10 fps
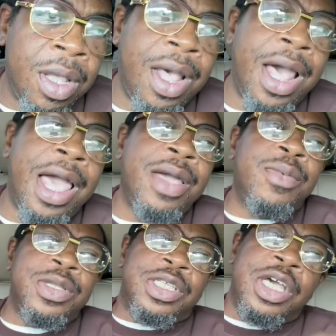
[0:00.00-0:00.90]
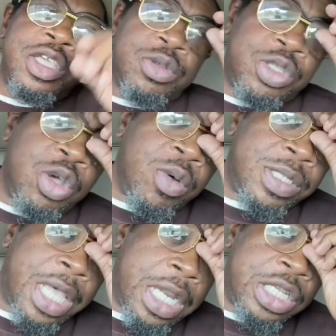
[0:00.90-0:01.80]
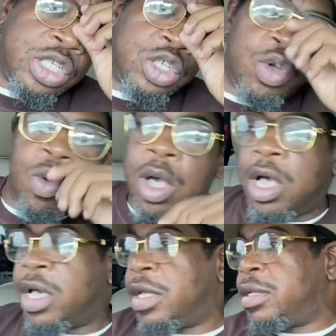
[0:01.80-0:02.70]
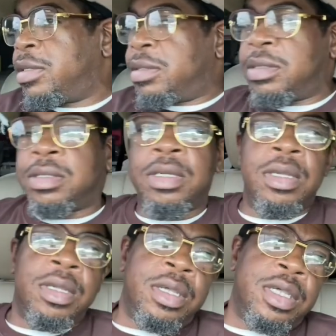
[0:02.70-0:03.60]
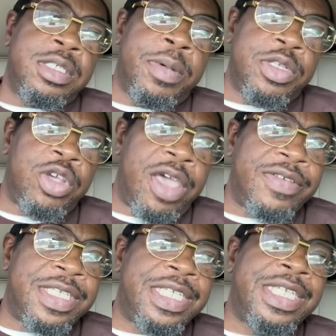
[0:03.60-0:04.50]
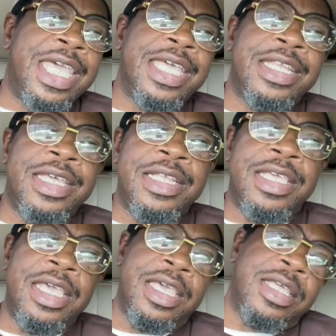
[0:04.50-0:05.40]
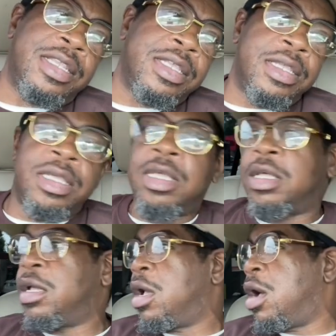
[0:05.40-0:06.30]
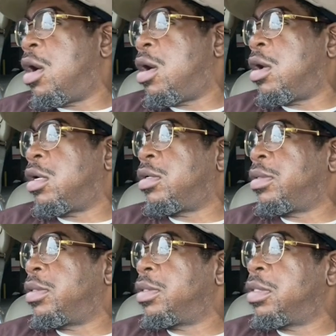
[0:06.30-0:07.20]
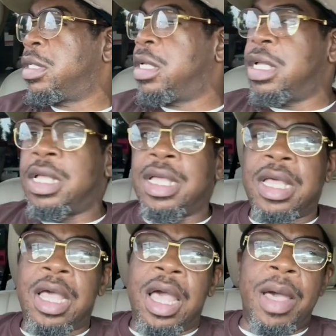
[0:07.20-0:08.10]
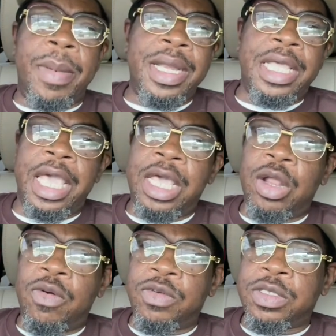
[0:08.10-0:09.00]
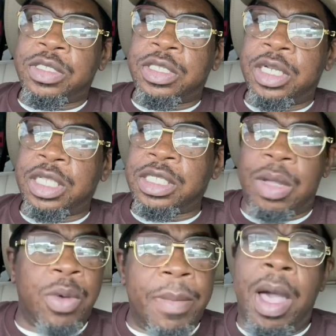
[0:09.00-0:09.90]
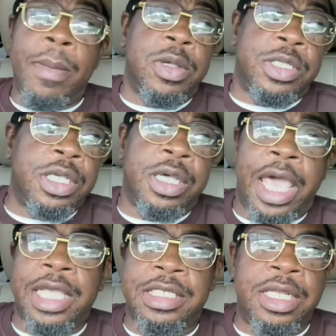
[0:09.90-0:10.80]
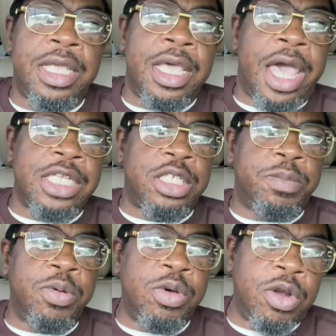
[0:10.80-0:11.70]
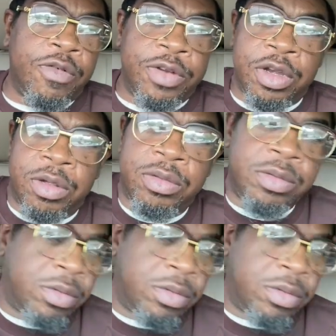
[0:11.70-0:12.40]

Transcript: All right, what's good, YouTube? What's happening, squad? It's your boy Travis checking in again. Um, I'm about to head over to this. Oh, well, I'm almost here actually. I just pulled over, you know,